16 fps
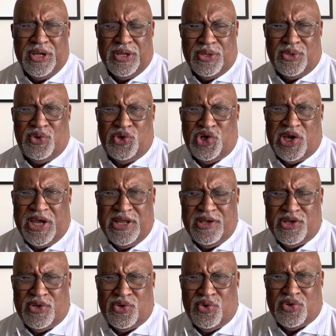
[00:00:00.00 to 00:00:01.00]
to
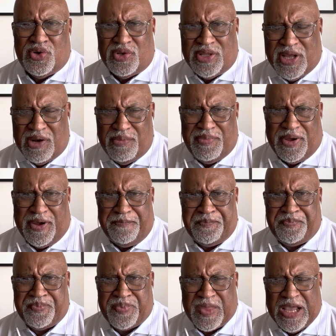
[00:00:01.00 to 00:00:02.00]
change to Sodelpa
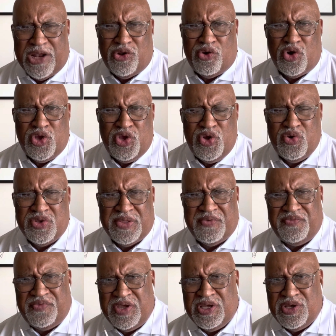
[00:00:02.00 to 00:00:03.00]
and not use the
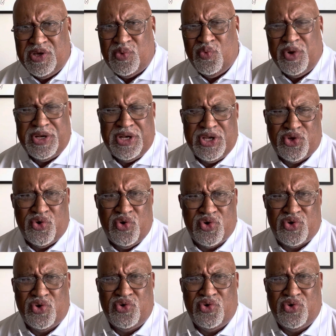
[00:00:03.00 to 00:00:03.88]
Fijian word Songo.